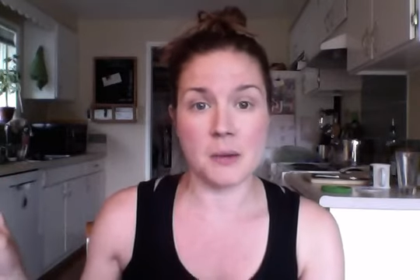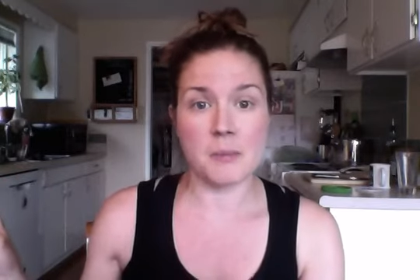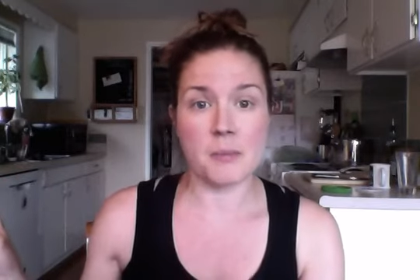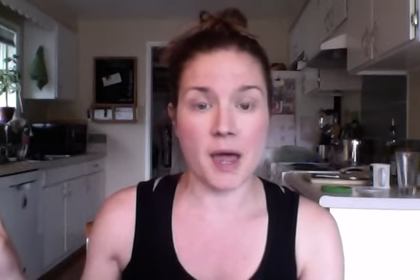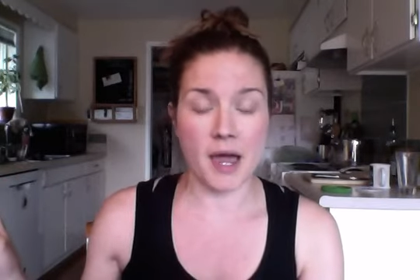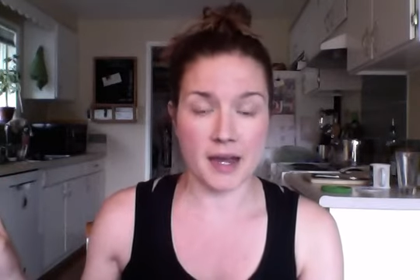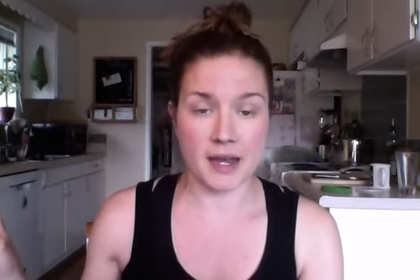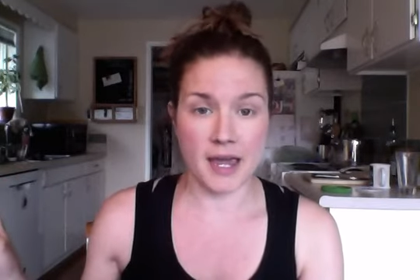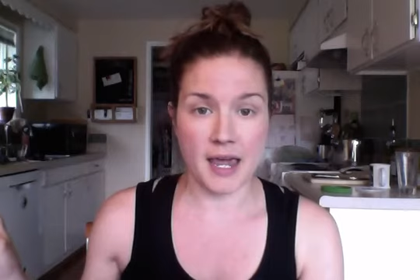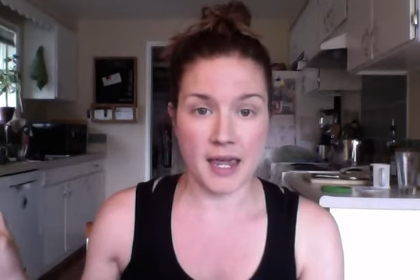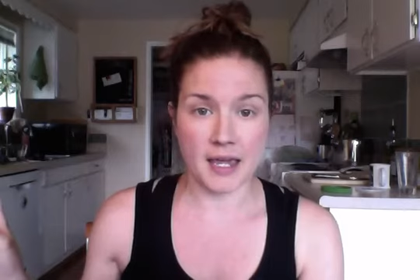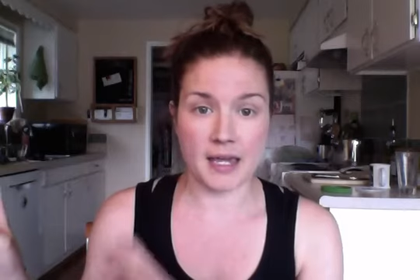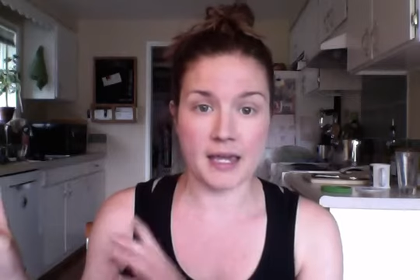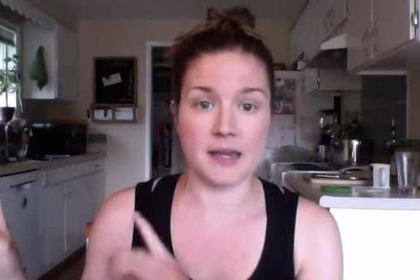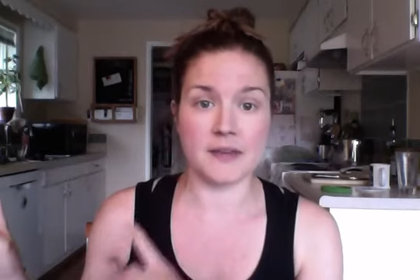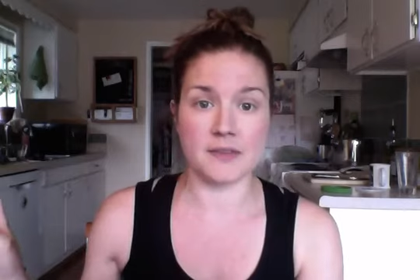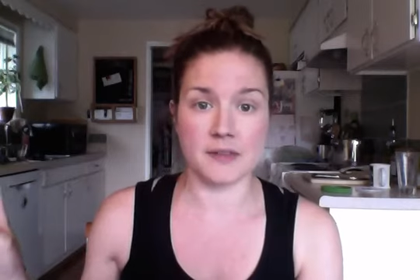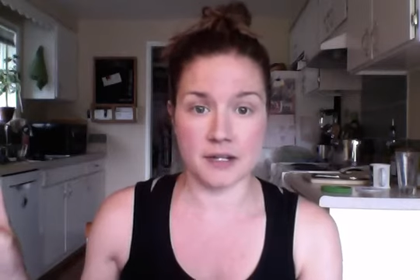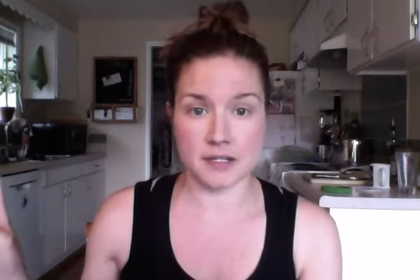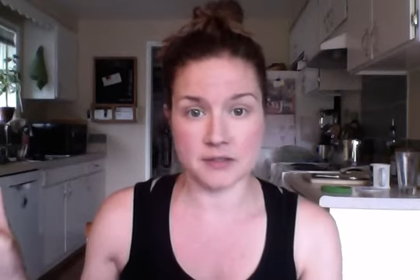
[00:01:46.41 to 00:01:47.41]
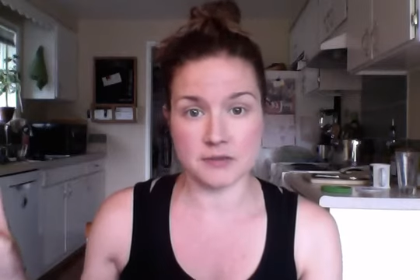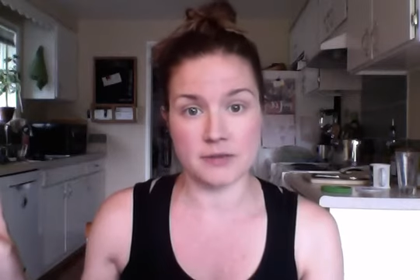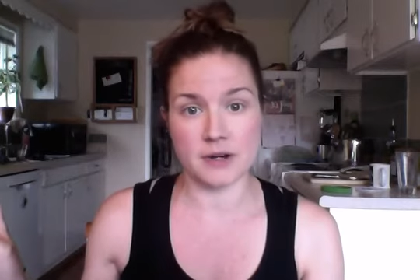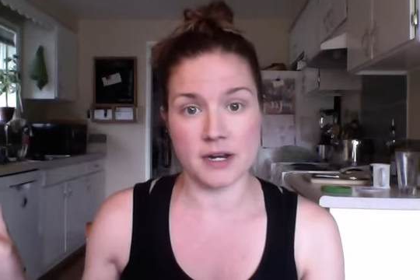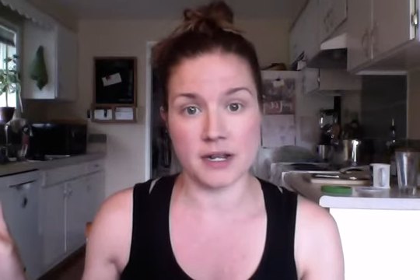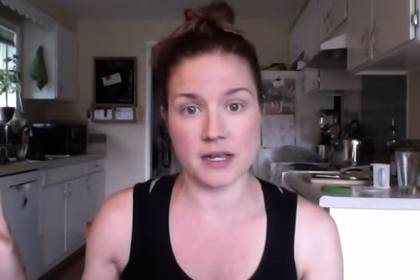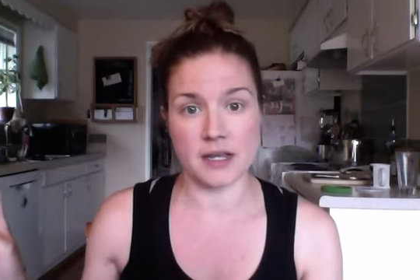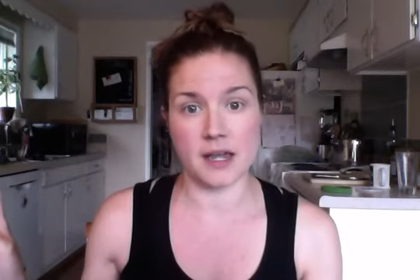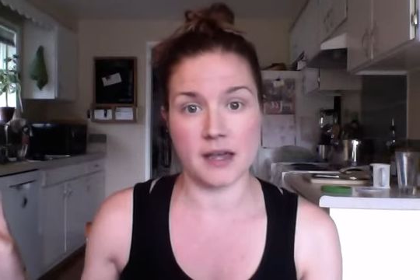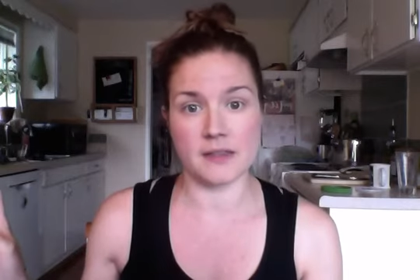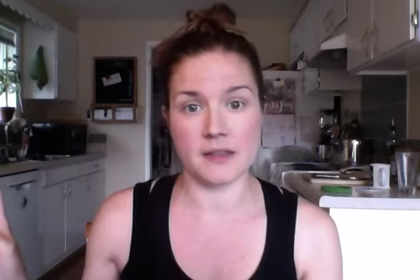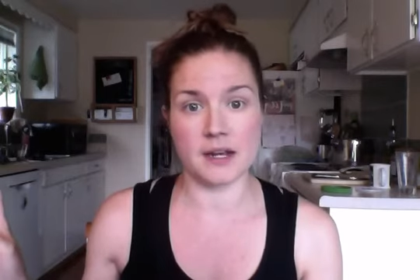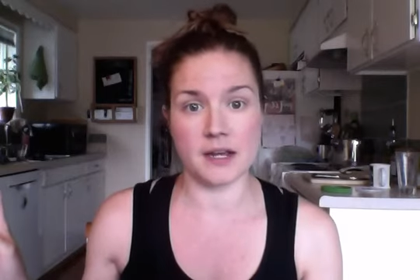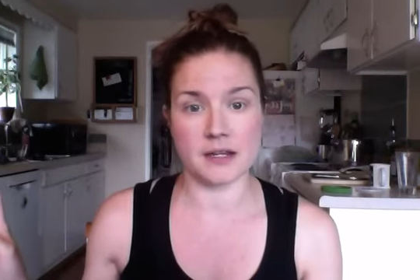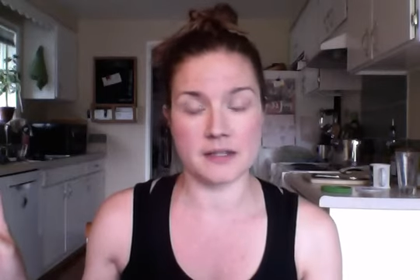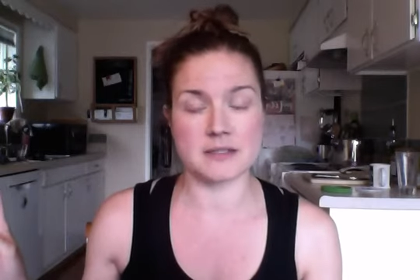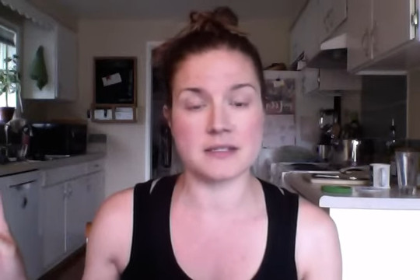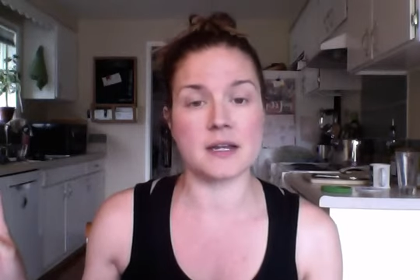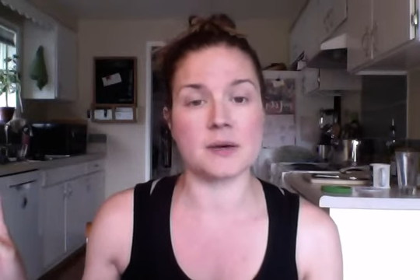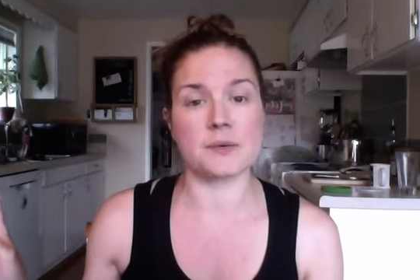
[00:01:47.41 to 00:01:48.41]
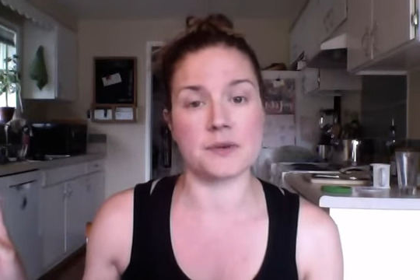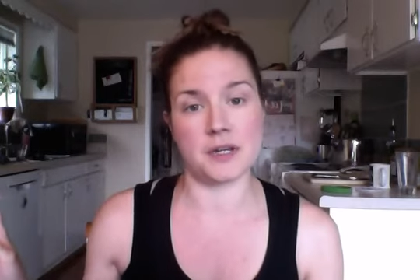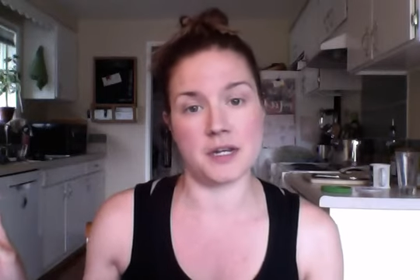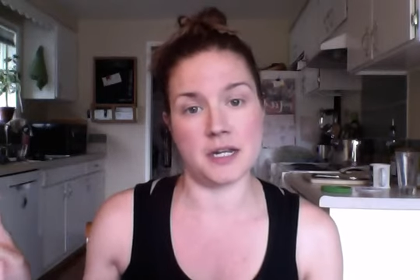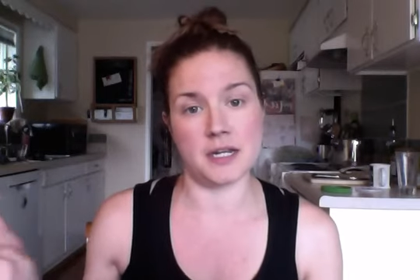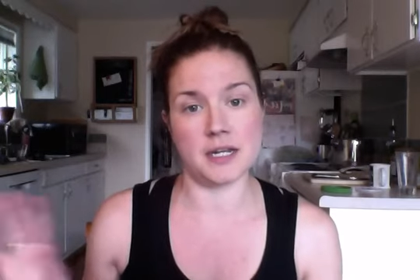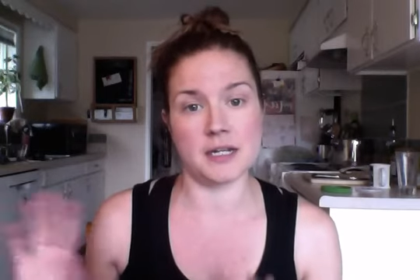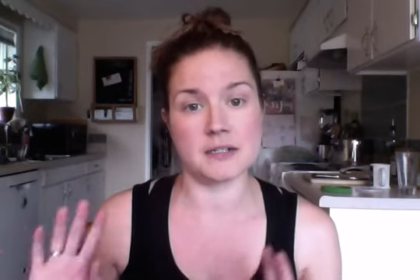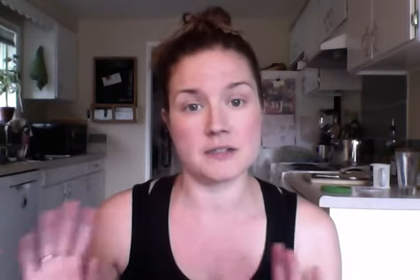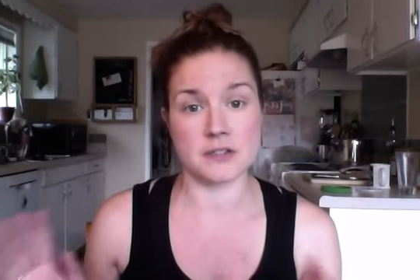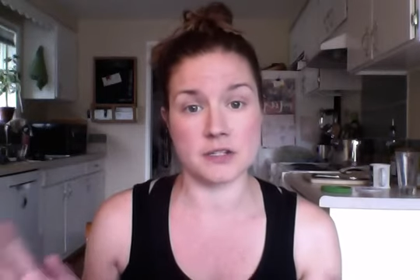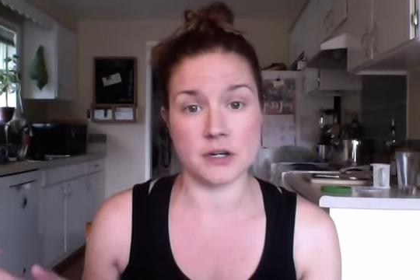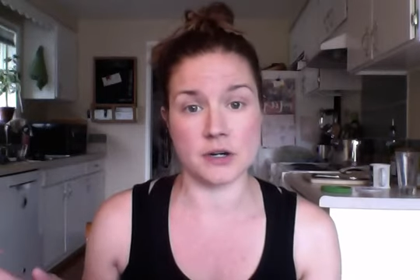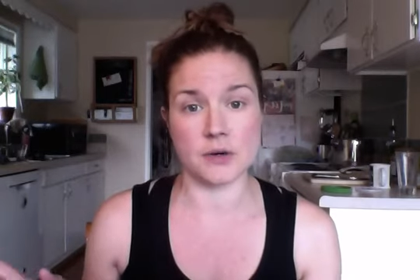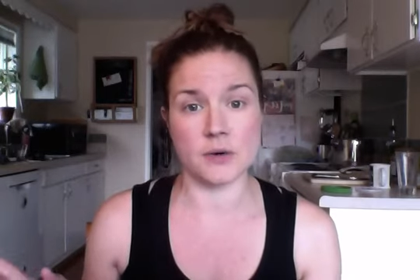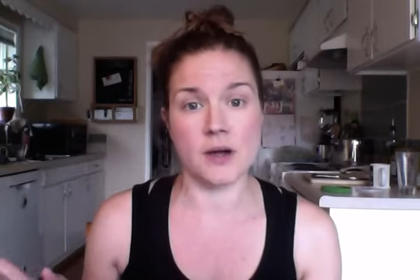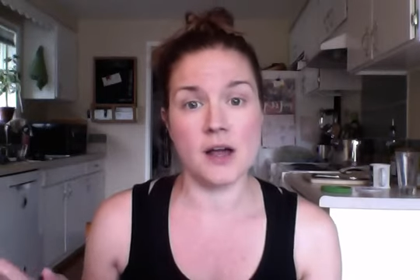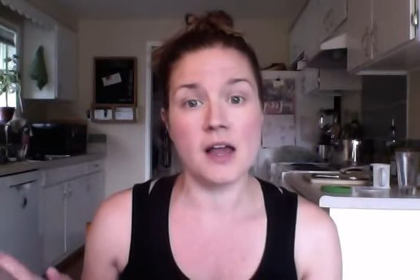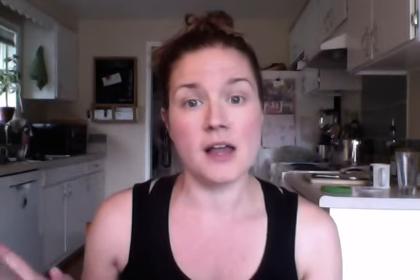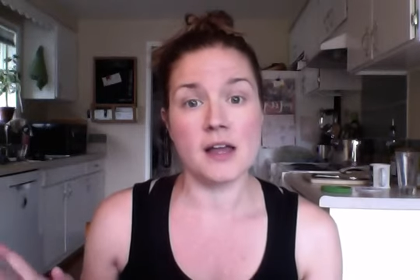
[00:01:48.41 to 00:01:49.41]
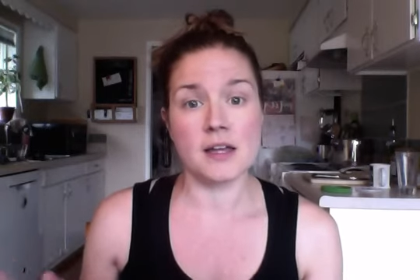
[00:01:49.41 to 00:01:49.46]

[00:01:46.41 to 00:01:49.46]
back hanging and then it's ready again the next day when i need it so